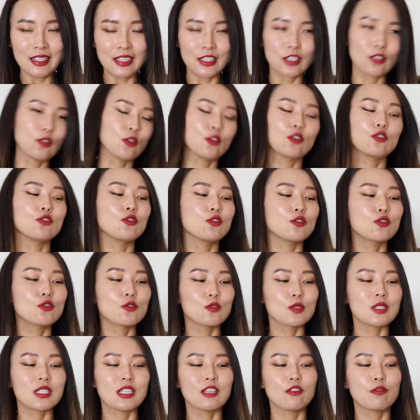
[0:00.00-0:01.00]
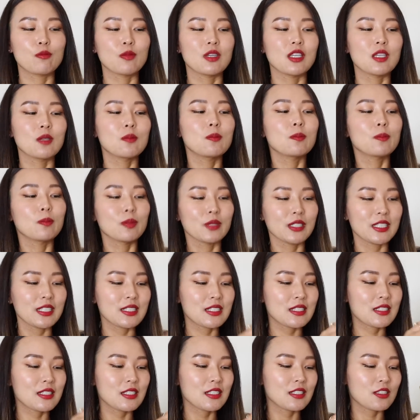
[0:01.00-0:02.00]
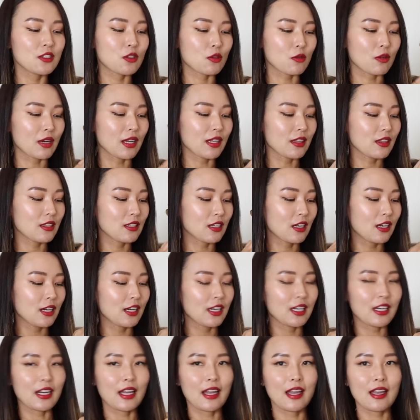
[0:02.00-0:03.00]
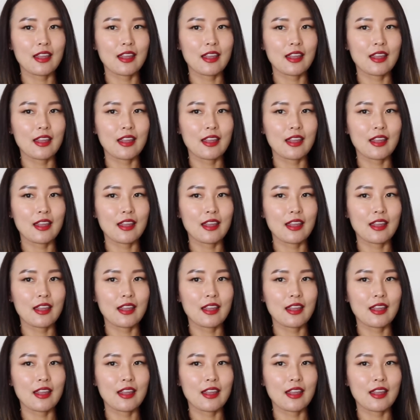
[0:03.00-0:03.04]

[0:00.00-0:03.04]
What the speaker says: you know, new shoes give me blisters throughout the night.